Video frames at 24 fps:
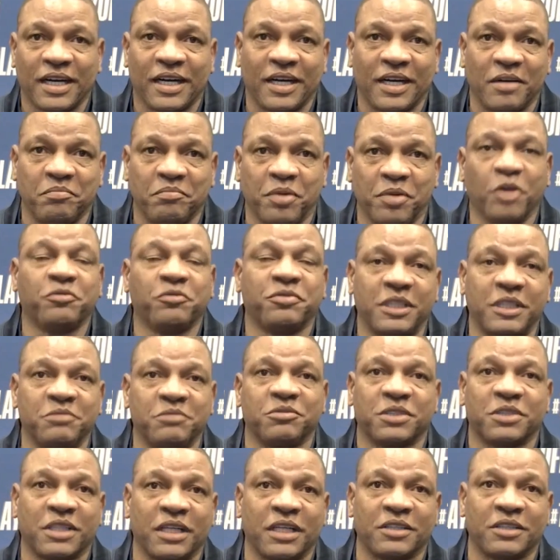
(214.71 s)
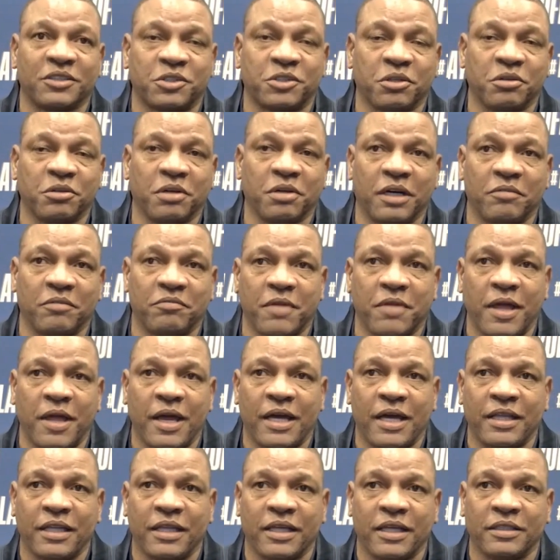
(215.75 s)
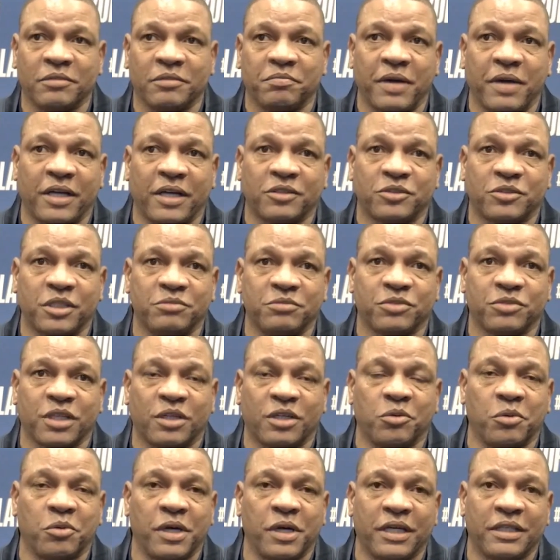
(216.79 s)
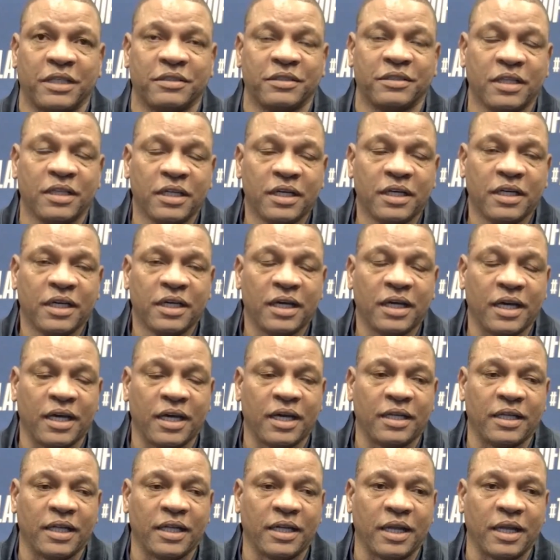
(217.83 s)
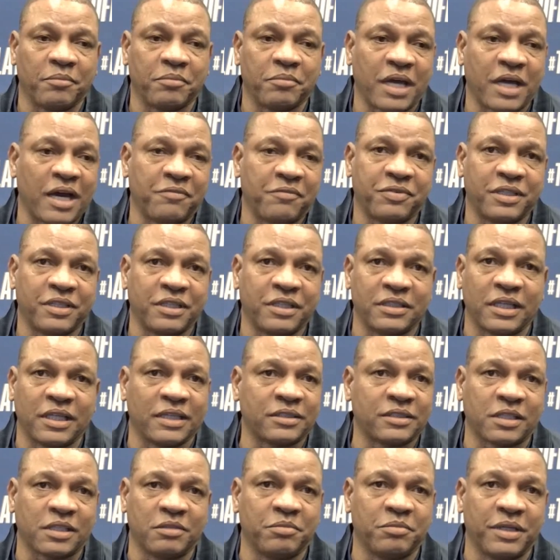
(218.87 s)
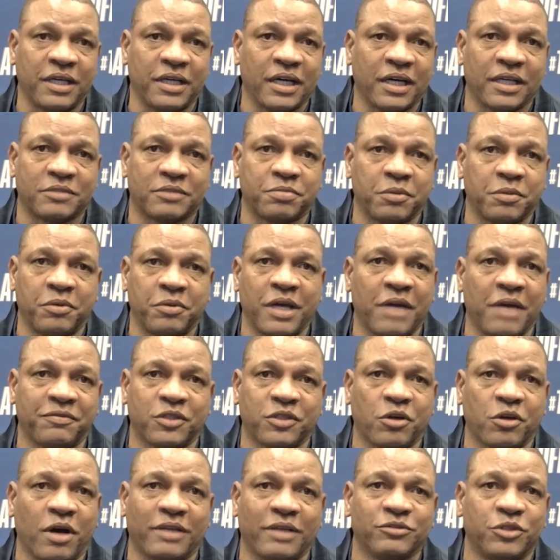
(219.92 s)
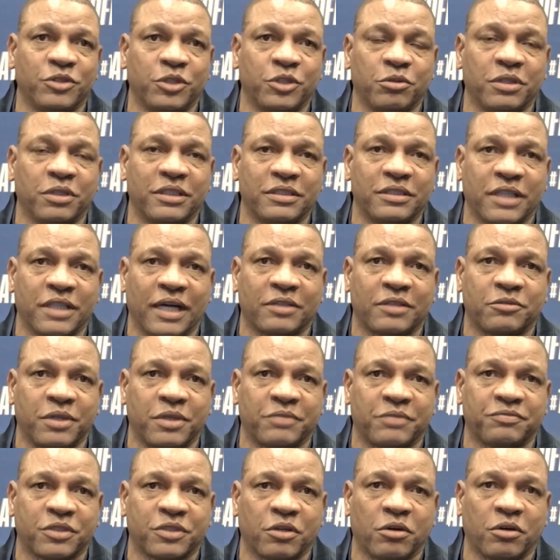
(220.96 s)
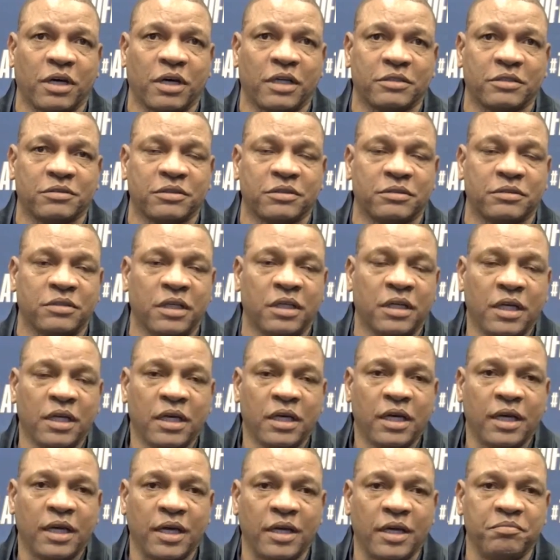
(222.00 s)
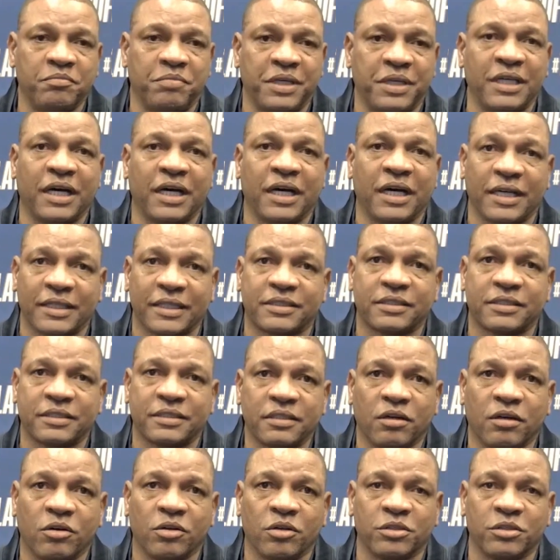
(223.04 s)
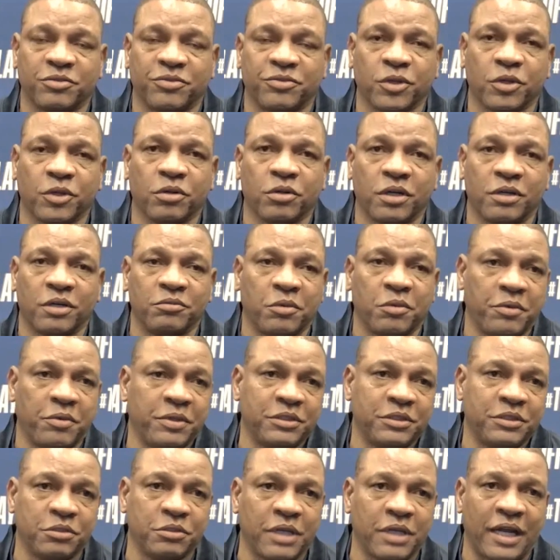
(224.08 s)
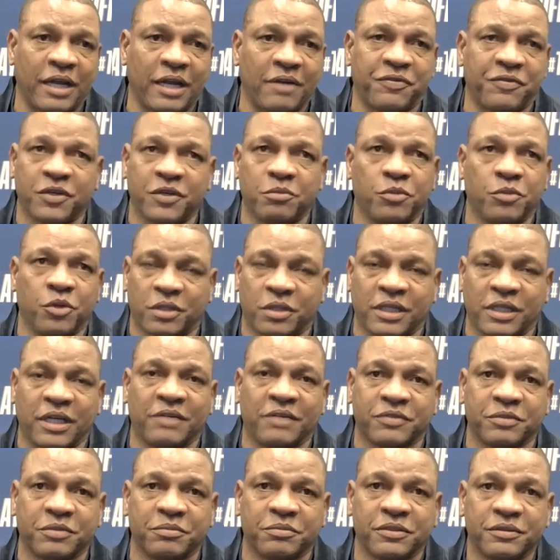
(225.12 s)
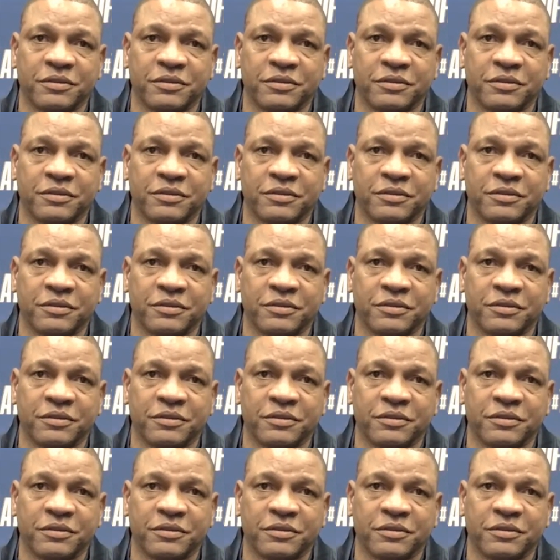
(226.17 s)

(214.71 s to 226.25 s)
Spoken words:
Both teams are going to show up, and the better team's going to win. And I'm confident that's going to be us. But we have to go out and do it. Like, we have to go out and be us on the floor. And when we do that, I feel more comfortable.